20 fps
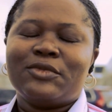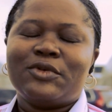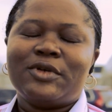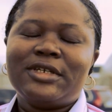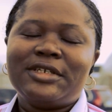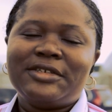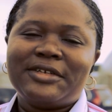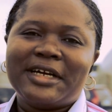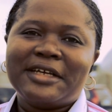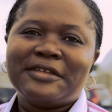
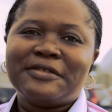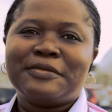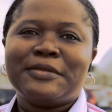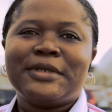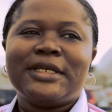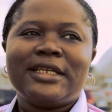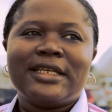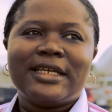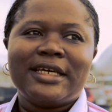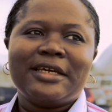what drives
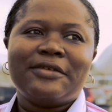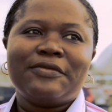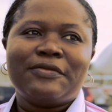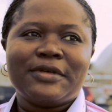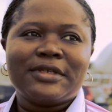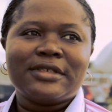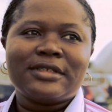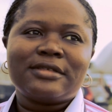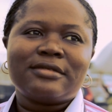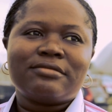me in life
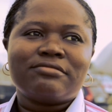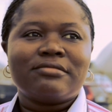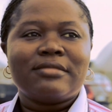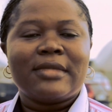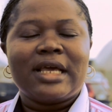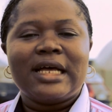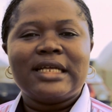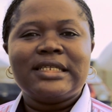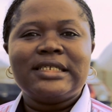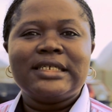is
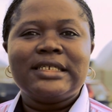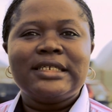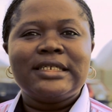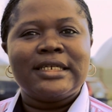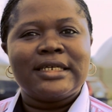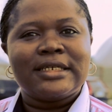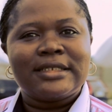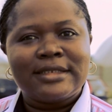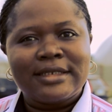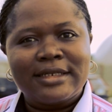attaining
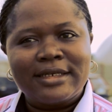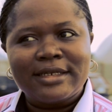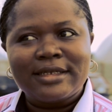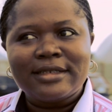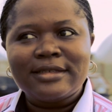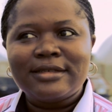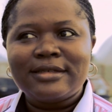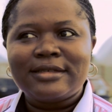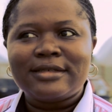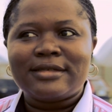
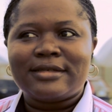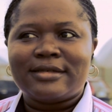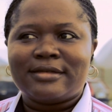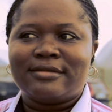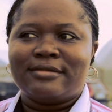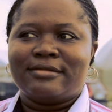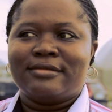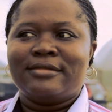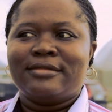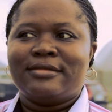excellence
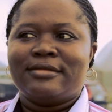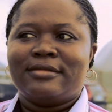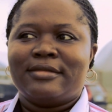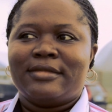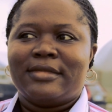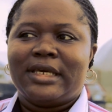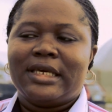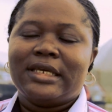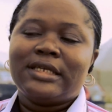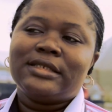
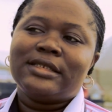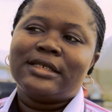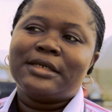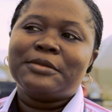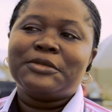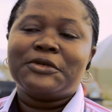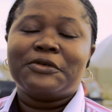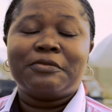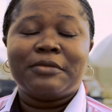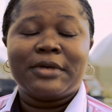in
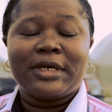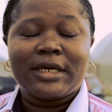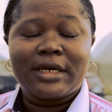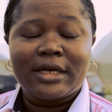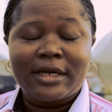terms of my